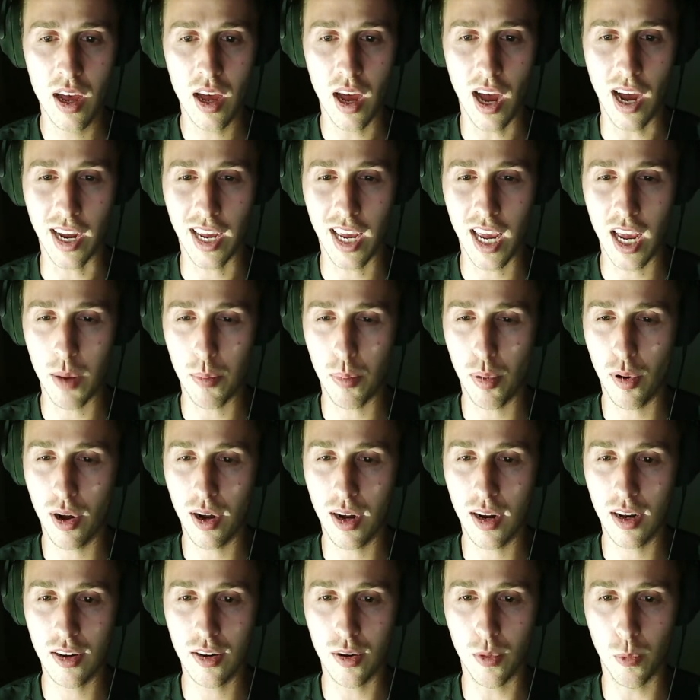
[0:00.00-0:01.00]
I can't put it
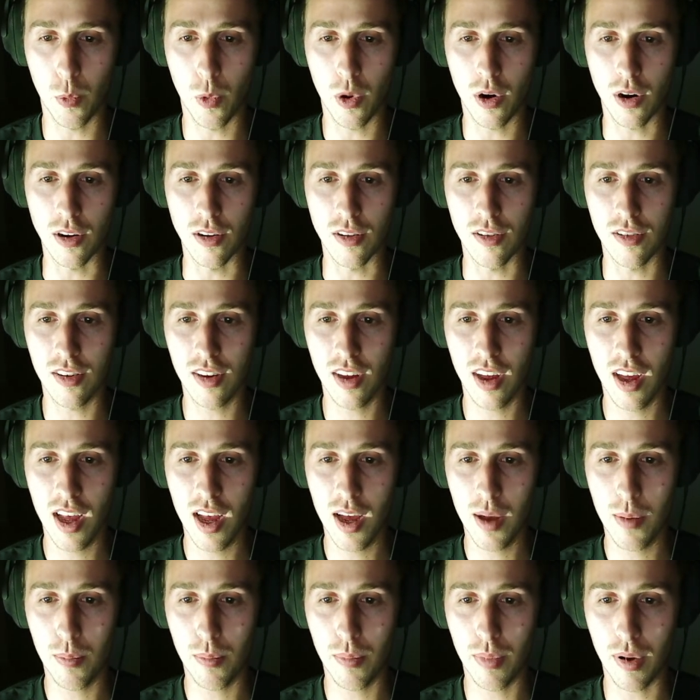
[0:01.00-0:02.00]
into words,
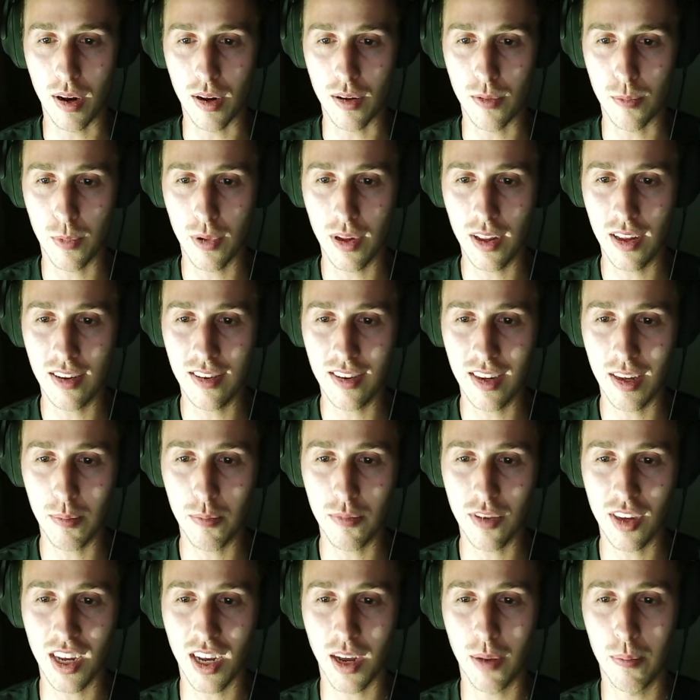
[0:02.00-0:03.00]
but it really
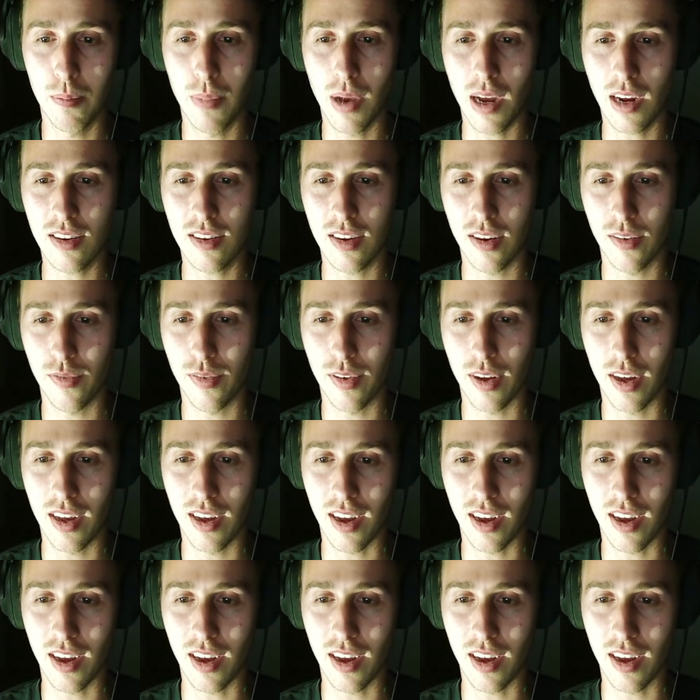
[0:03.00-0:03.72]
seems like a mix of